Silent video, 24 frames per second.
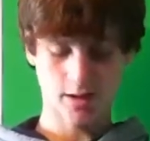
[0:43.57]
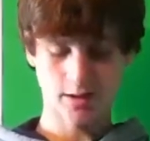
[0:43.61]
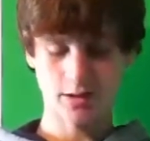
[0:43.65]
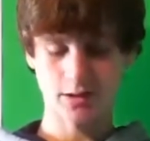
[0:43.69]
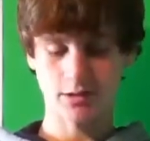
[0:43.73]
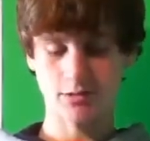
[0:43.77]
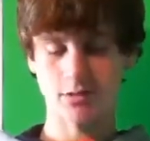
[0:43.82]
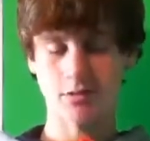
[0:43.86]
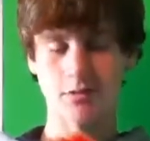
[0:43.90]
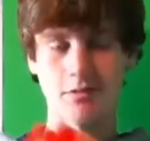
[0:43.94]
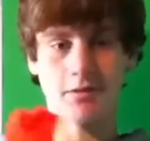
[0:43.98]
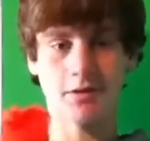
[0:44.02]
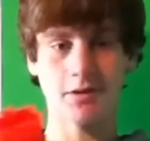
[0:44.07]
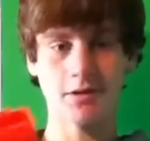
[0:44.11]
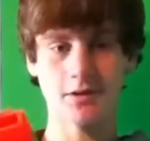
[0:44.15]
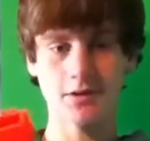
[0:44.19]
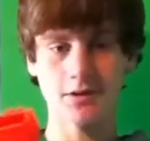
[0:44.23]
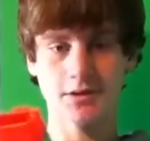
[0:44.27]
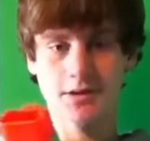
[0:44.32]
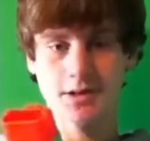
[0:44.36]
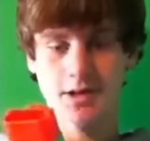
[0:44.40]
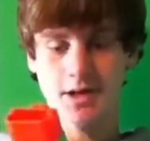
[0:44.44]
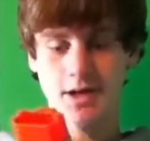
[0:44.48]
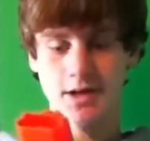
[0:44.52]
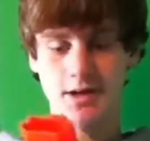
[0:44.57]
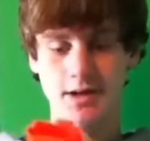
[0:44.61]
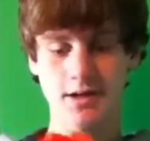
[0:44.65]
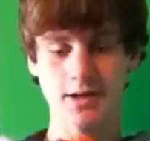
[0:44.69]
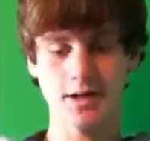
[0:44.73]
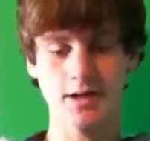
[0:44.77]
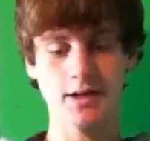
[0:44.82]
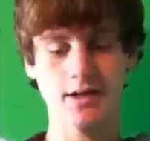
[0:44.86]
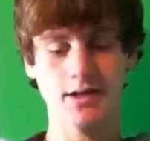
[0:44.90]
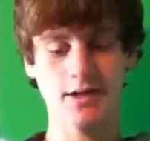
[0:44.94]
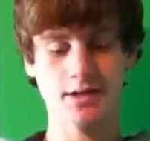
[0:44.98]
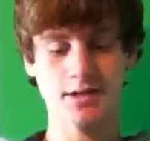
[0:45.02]
going to review this gun.
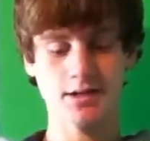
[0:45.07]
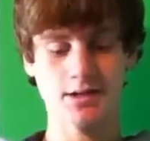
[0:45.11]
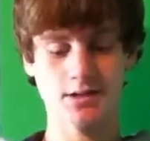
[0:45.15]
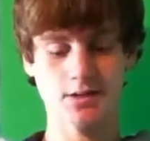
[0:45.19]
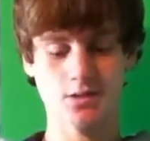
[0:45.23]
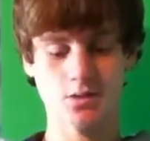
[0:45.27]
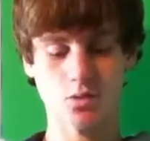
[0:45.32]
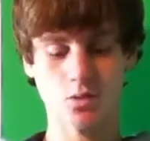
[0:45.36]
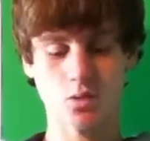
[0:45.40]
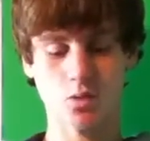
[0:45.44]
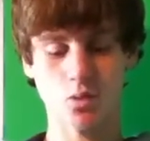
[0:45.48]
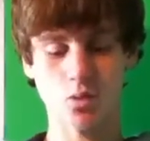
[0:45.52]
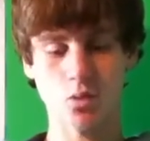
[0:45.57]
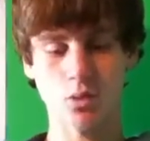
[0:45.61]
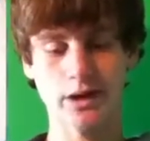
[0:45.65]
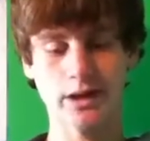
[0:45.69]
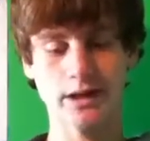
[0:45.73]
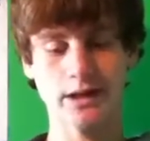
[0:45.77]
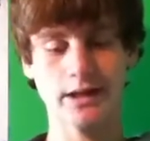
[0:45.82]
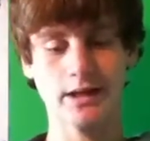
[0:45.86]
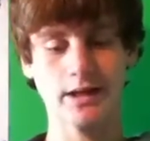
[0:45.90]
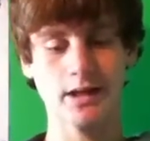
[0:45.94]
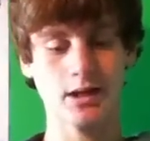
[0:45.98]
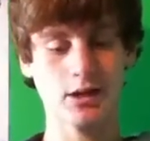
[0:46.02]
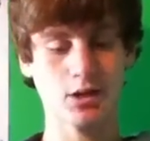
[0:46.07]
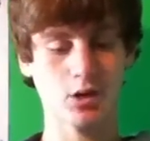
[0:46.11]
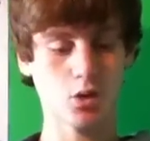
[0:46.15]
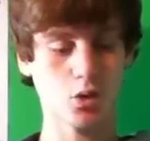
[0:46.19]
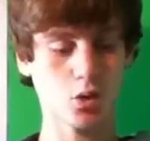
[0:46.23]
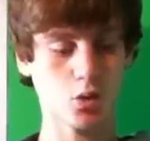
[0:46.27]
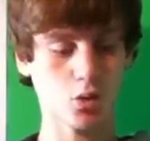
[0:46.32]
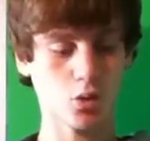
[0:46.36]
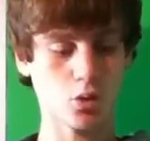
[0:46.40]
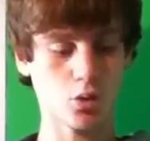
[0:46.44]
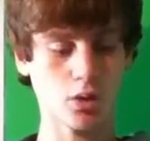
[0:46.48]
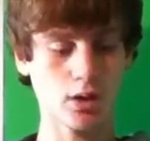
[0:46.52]
It is really
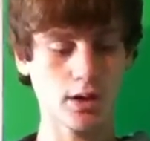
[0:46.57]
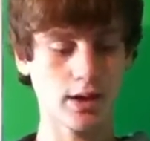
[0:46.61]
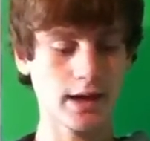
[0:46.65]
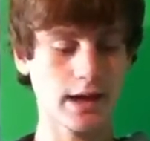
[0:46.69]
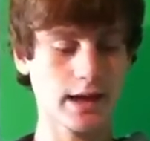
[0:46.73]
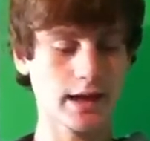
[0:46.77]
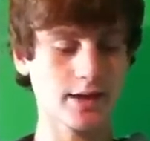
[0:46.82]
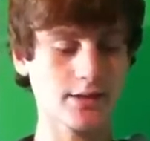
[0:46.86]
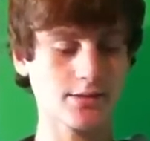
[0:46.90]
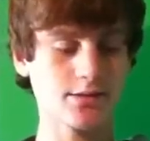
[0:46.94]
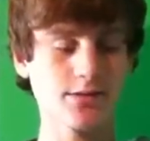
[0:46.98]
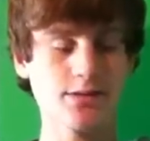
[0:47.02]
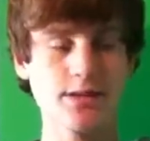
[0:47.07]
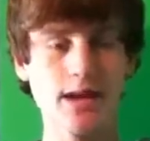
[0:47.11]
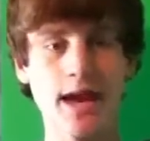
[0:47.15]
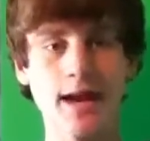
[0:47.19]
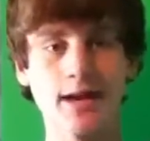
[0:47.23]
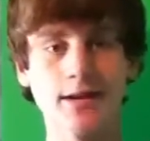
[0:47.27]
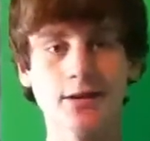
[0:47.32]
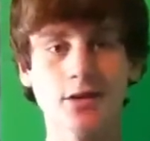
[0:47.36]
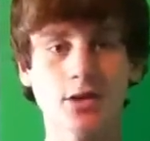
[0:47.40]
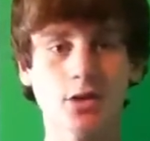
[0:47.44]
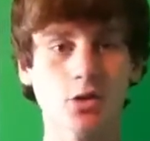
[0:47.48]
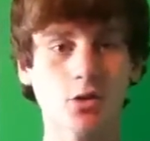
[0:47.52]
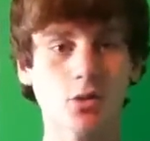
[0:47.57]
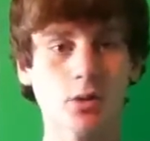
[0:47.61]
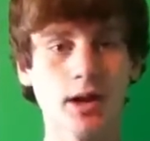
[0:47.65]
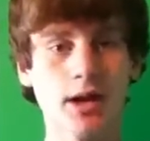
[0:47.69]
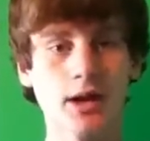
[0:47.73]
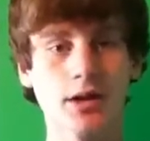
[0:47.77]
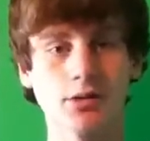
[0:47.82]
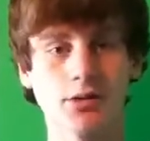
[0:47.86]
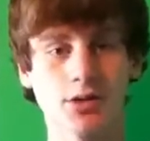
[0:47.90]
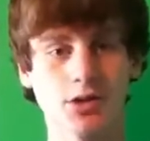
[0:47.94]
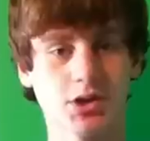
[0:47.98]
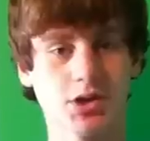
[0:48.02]
cool. It has a tactical
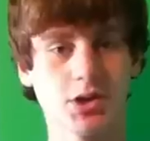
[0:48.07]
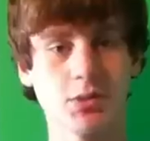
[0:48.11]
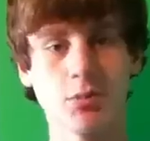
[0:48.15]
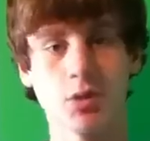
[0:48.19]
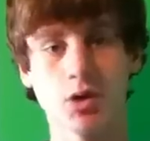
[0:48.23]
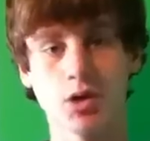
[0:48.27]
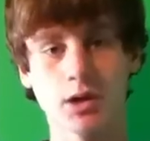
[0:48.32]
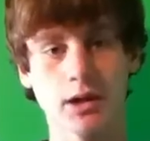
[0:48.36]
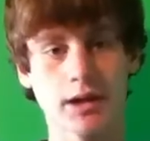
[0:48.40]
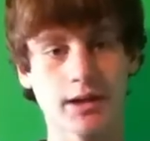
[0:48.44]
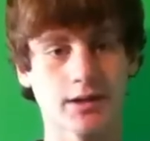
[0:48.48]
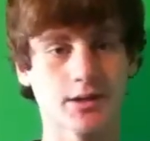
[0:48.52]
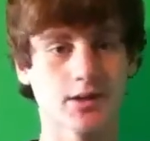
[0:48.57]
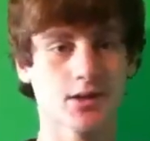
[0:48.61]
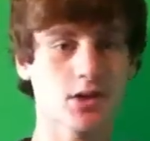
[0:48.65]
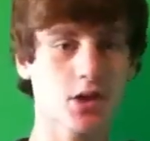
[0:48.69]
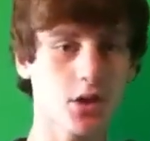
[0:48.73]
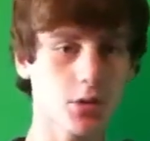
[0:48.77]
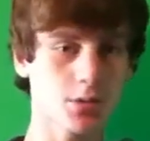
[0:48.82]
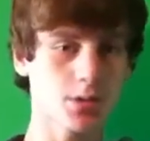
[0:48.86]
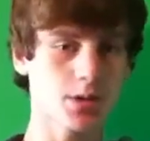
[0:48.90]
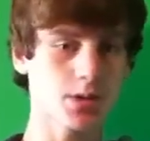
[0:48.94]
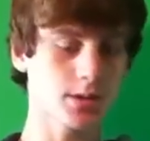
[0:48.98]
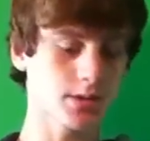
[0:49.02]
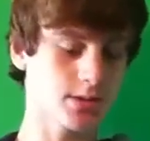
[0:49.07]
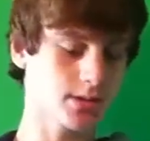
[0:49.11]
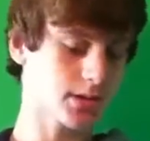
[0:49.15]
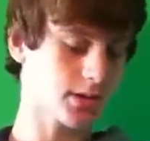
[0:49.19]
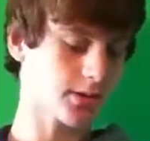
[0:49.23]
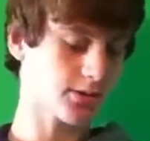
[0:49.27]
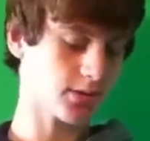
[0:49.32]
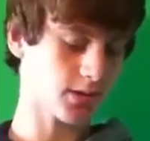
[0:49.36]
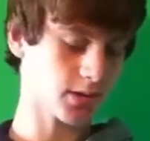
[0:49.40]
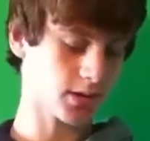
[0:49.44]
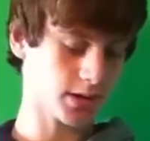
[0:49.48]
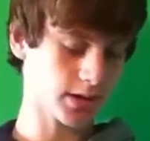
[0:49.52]
rail, so you can put like scopes and
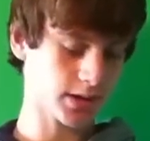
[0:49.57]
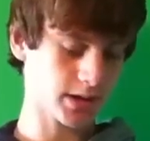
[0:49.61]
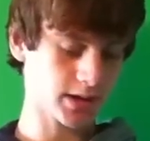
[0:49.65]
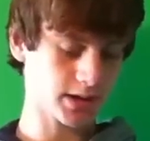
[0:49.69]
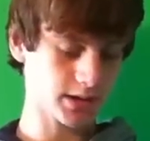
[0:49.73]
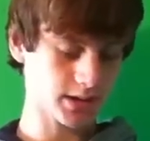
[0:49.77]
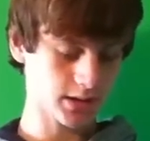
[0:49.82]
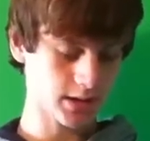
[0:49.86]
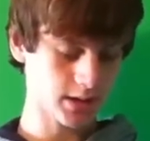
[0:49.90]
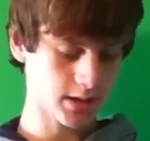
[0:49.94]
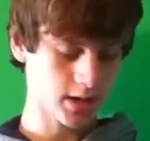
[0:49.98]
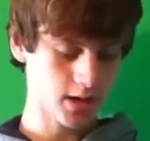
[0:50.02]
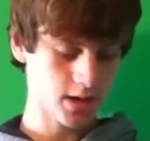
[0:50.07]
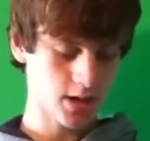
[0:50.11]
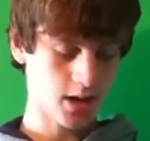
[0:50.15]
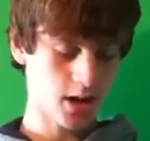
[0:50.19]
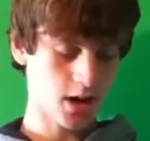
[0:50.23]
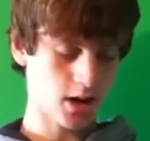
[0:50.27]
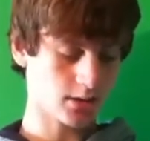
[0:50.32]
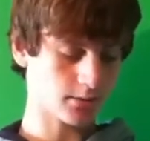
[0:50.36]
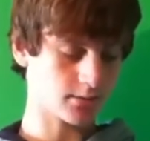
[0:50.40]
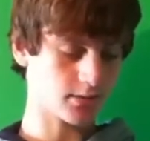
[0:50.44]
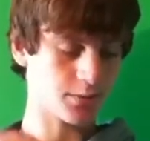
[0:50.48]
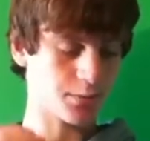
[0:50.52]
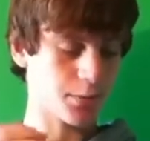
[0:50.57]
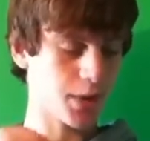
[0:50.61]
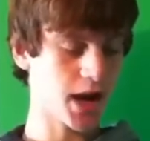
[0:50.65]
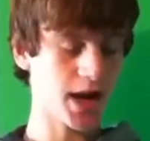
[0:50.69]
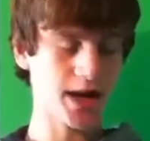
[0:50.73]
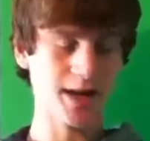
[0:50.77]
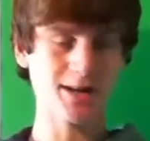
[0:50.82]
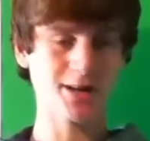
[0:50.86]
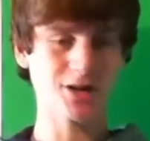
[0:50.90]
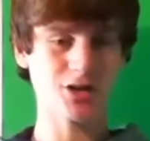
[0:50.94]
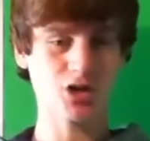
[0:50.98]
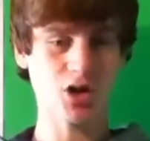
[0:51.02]
stuff on it. Um, the
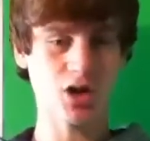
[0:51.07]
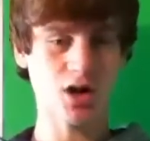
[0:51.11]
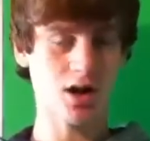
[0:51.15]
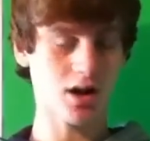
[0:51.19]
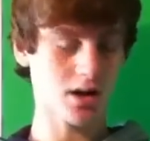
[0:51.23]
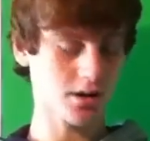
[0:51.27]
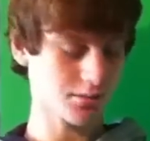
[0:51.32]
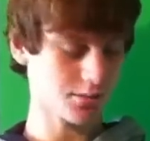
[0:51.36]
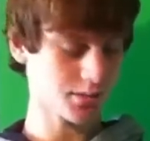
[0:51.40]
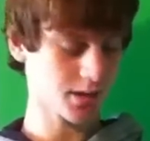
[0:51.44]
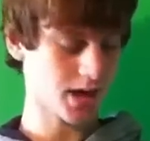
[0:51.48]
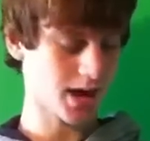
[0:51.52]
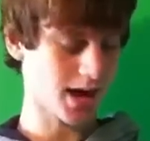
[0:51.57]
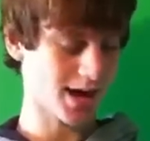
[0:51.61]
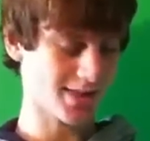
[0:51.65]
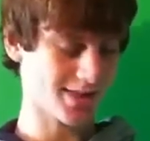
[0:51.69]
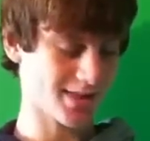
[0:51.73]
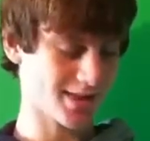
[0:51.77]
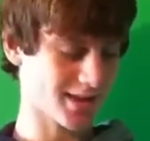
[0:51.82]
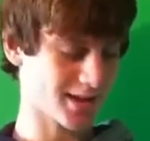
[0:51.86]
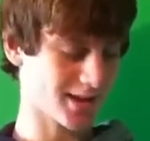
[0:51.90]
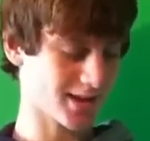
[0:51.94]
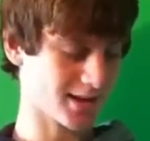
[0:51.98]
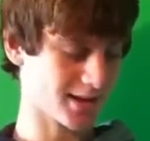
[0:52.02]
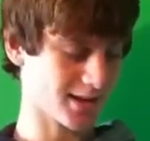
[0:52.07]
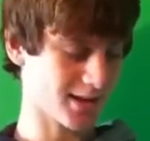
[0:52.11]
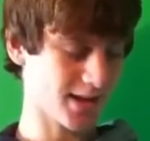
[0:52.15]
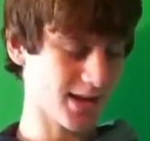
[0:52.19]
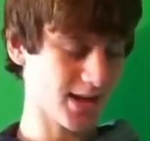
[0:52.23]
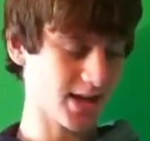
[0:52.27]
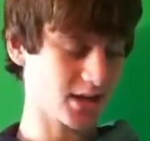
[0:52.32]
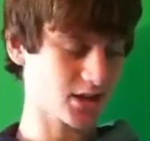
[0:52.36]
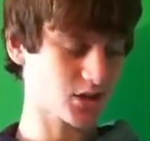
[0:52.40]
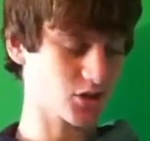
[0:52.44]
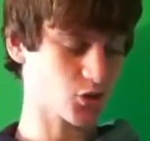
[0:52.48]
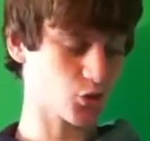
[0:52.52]
paint job, I think,
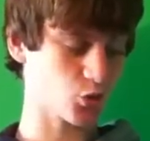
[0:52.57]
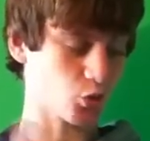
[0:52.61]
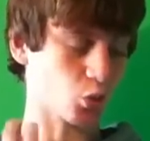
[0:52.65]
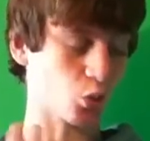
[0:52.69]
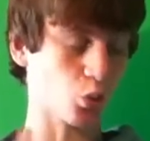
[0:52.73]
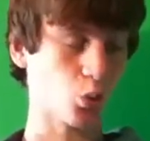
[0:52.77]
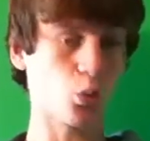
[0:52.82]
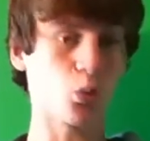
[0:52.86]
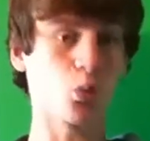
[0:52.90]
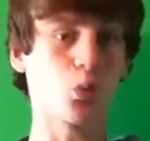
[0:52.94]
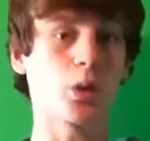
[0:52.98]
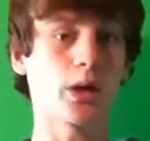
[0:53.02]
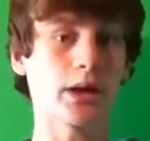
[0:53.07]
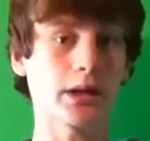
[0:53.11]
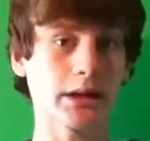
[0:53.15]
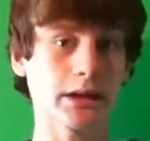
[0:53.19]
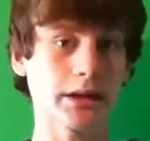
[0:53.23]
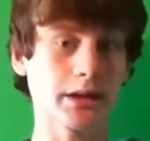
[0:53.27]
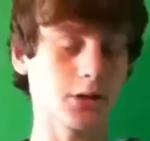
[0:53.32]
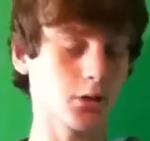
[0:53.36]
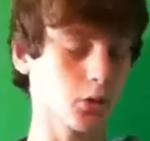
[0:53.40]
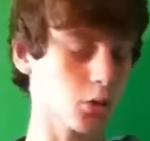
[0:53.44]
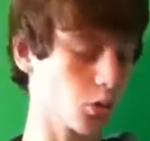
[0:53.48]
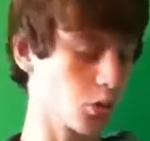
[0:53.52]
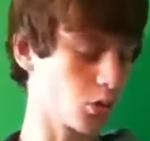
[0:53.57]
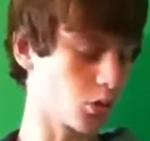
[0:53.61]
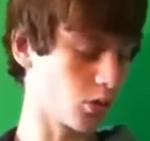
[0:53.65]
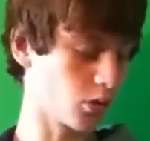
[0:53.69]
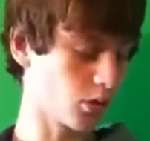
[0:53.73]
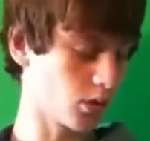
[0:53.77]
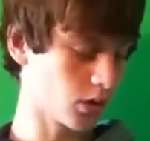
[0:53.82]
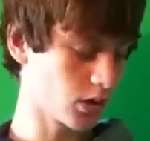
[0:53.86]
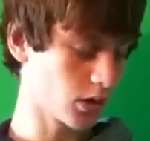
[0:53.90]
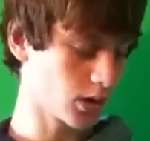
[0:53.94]
is really cool.